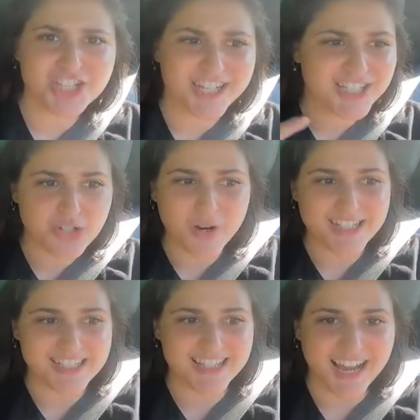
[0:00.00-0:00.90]
Did you
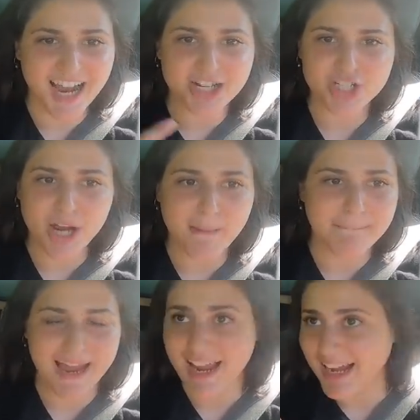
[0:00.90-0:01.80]
guys see that? I just
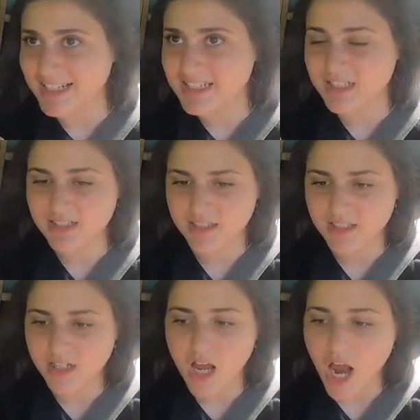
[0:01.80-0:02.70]
got passed.
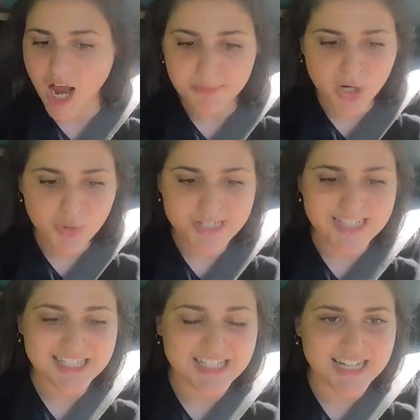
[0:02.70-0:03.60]
I'm
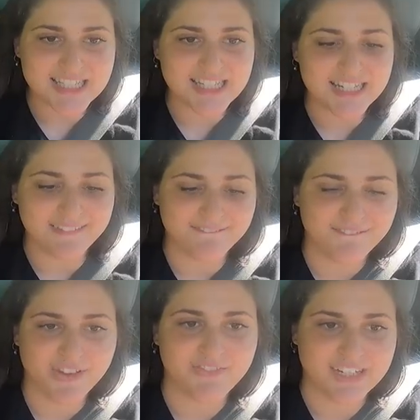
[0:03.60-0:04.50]
going 60 and a
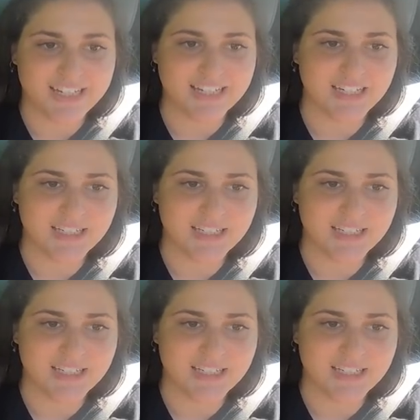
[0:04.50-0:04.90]
50.